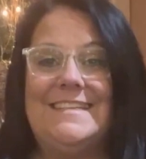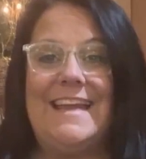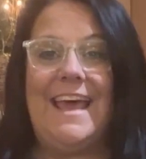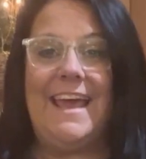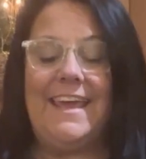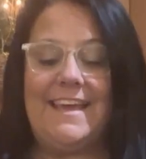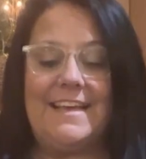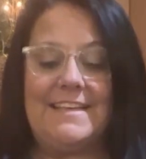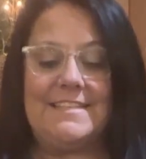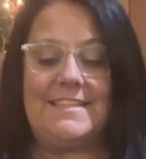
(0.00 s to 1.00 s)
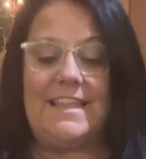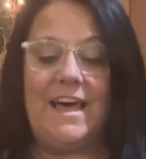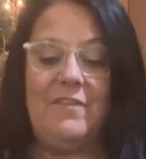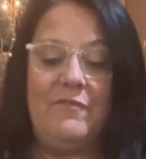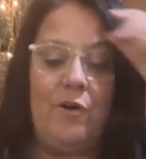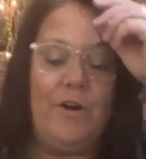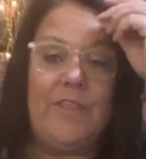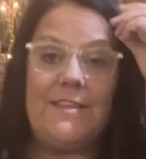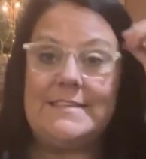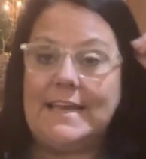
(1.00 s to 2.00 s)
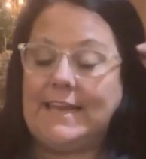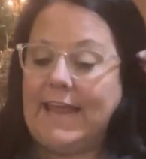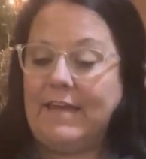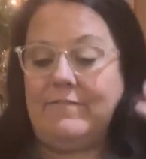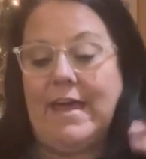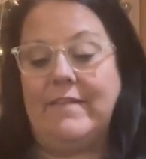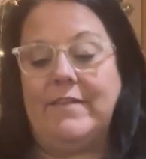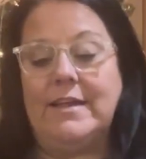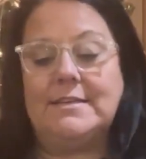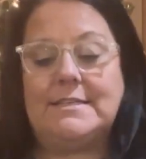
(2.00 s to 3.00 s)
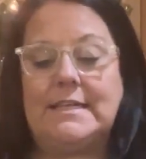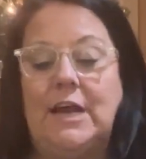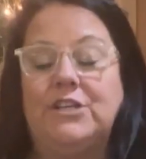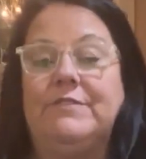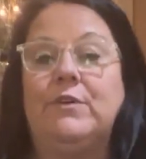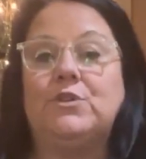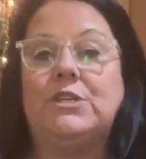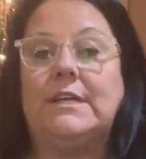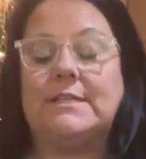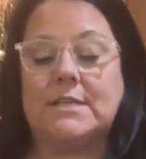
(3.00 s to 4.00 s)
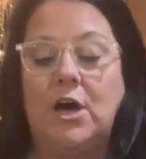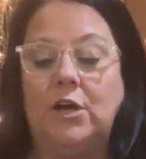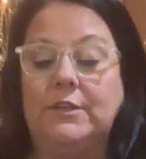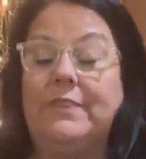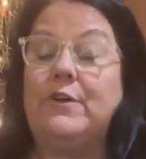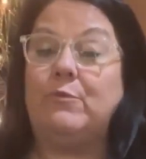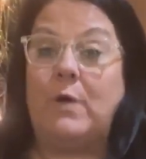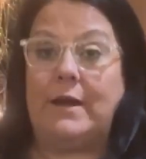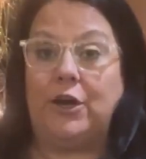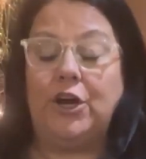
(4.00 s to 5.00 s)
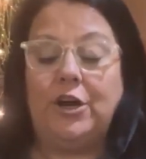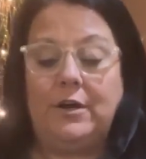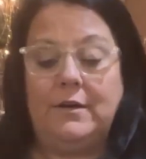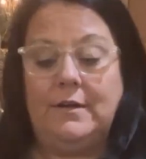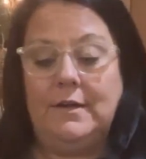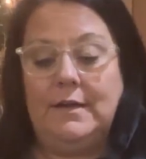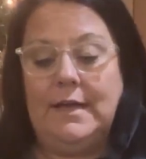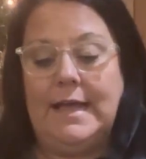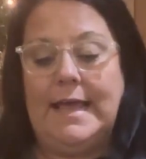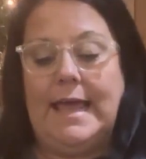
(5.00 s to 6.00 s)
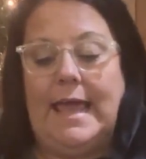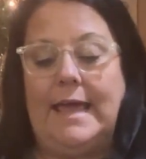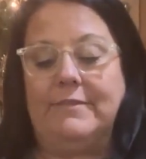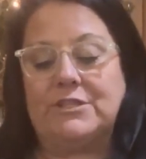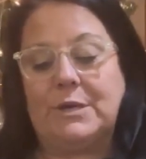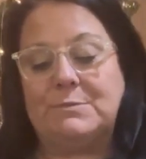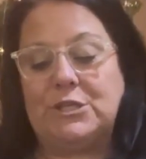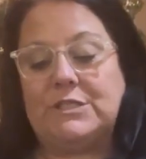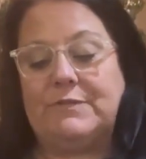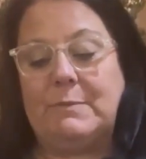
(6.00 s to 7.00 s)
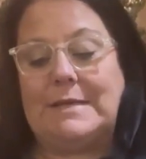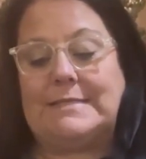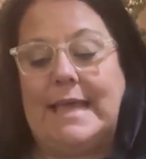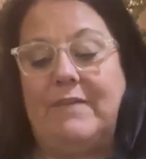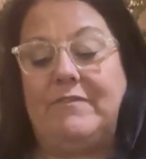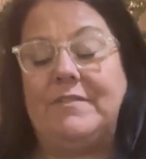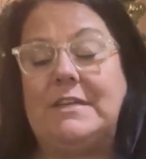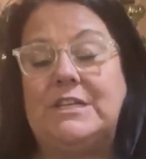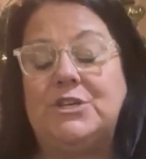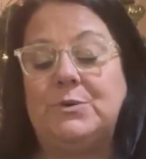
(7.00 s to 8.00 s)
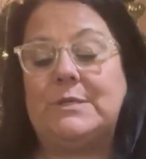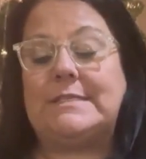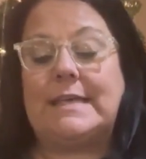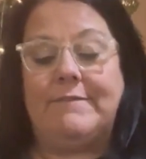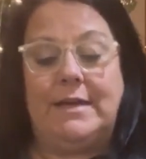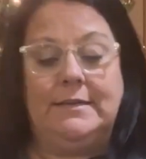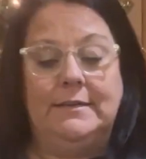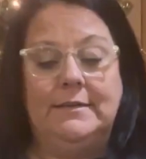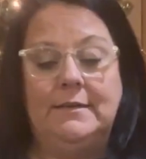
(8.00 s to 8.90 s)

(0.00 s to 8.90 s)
Today is the fourth Sunday of Advent. Our devotion is called The Runner, and the scripture is from Isaiah 52 7.